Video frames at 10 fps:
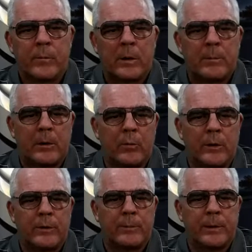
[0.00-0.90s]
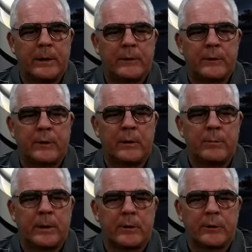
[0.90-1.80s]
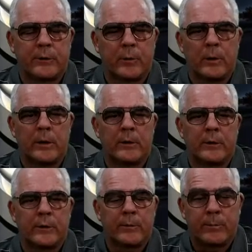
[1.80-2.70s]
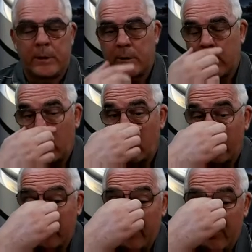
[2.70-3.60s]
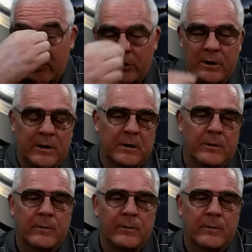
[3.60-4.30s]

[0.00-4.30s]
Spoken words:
but with the pieces on better squares. Better coordination here.